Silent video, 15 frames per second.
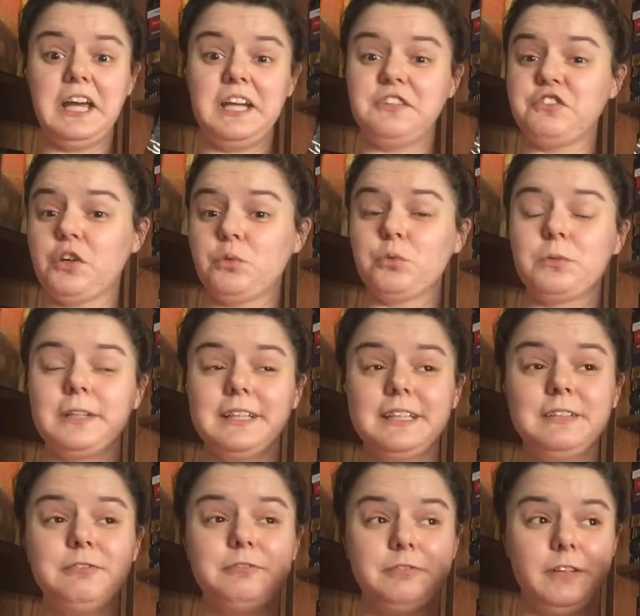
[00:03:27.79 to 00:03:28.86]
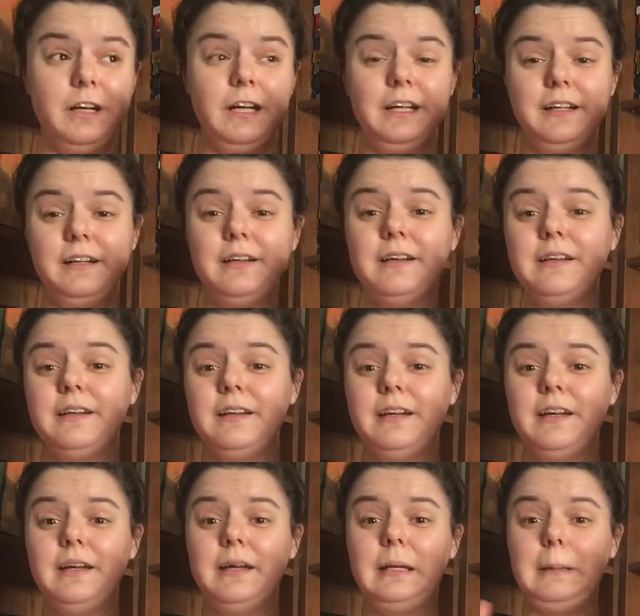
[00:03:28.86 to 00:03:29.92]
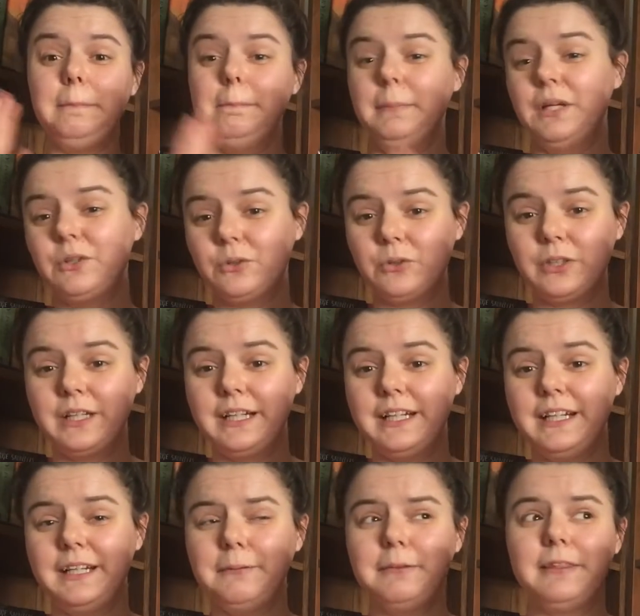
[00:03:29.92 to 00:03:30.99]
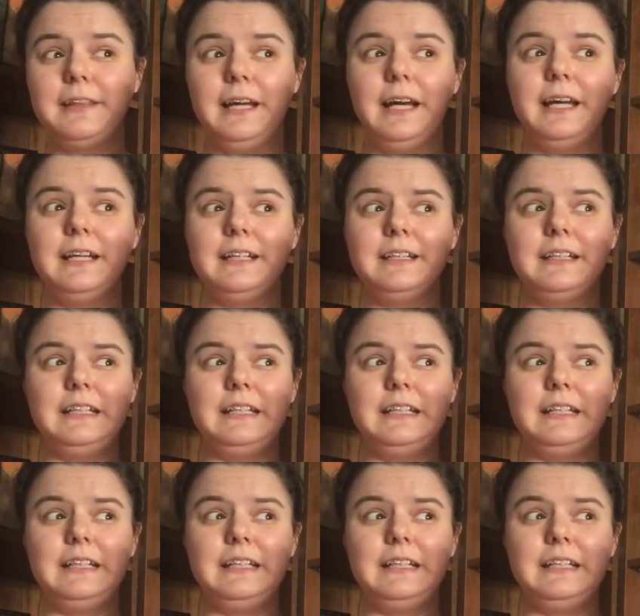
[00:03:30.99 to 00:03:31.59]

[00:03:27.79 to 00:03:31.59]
It's a really fun middle grade that